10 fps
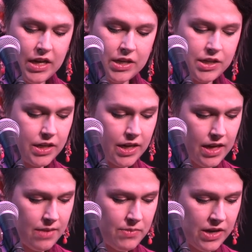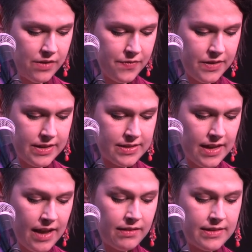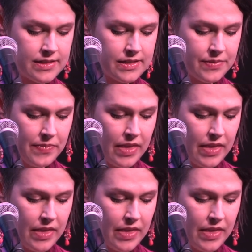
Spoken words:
she came here for the silence